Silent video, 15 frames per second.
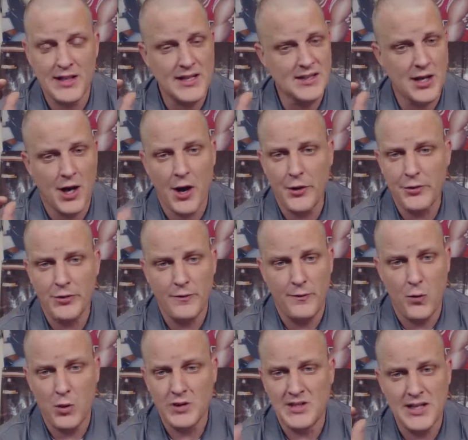That's
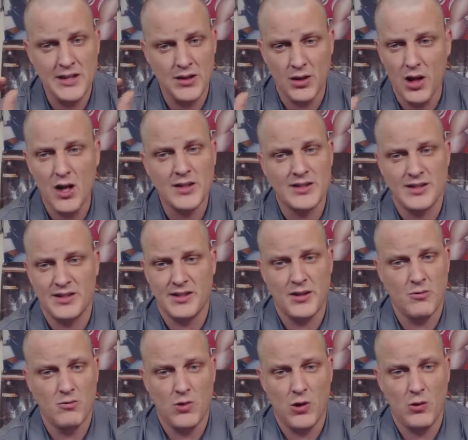114 losses in
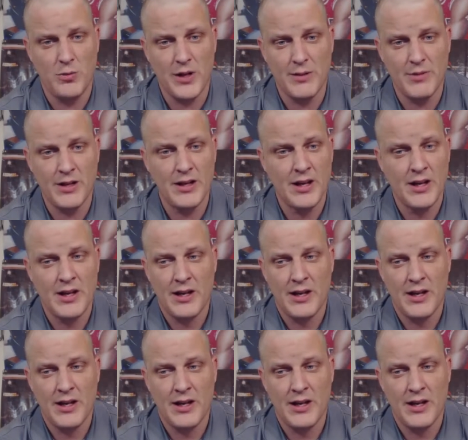a row, baby.